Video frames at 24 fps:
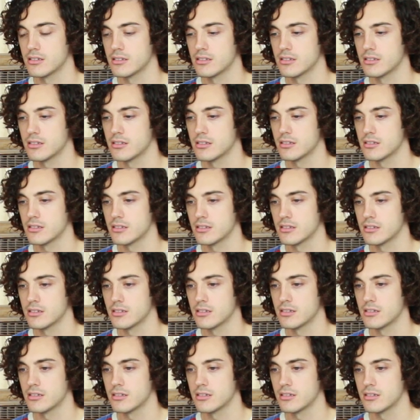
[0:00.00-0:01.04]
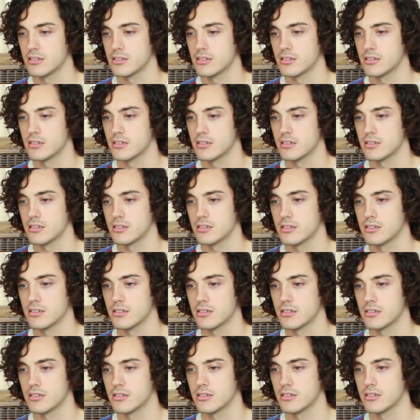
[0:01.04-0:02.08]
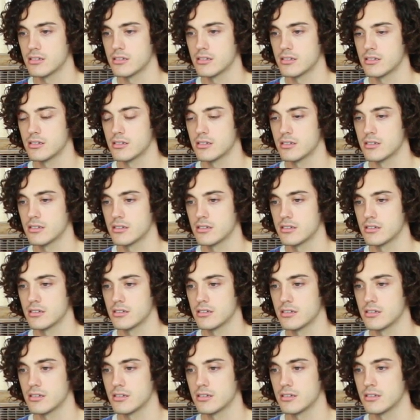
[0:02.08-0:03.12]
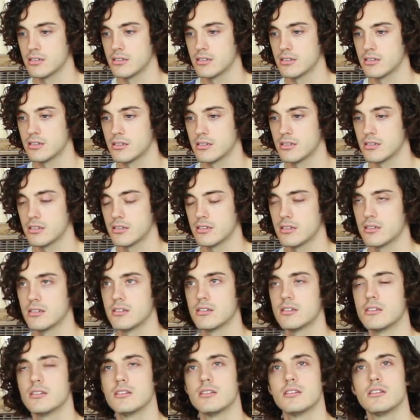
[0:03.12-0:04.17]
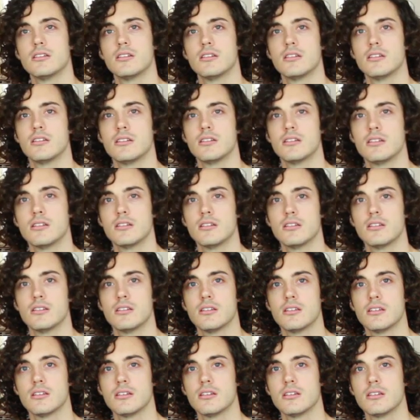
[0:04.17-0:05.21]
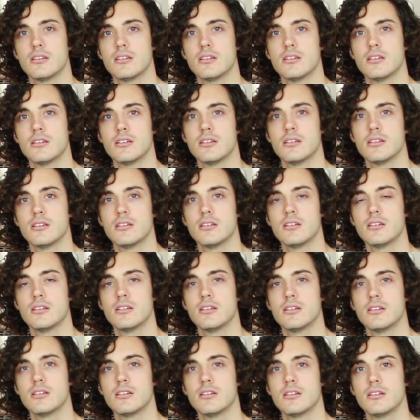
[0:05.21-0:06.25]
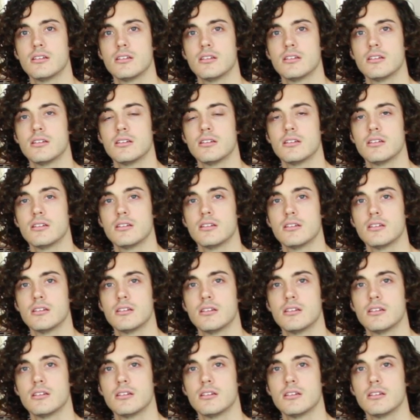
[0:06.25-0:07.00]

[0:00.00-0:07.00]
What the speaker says: (silent)